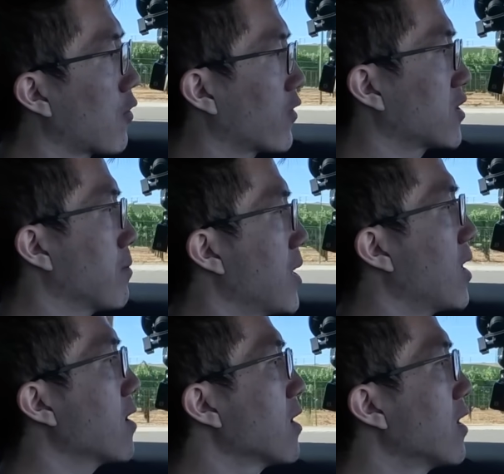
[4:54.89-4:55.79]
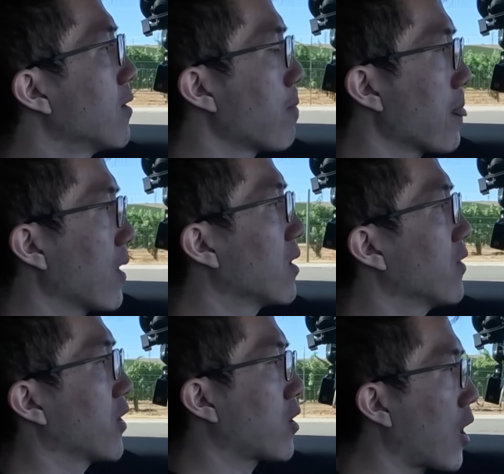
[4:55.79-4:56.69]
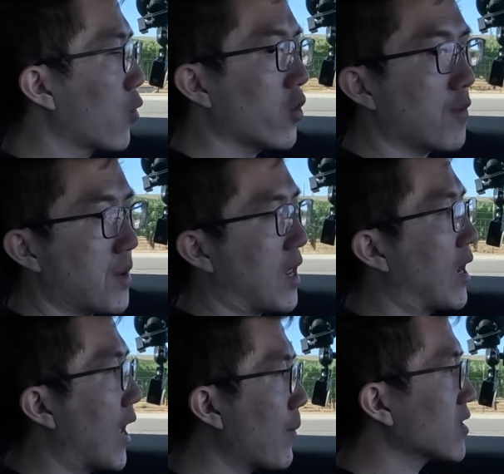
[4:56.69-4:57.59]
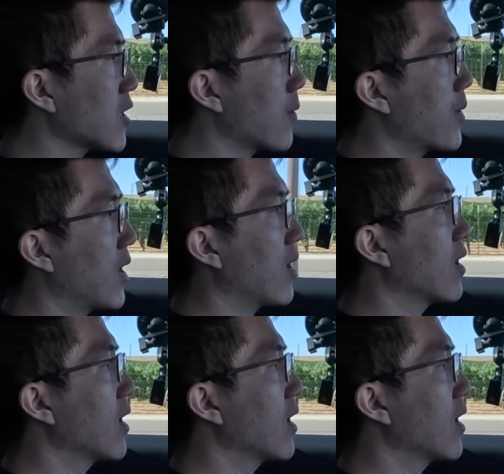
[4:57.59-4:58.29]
over to me. The car would have been at MSRP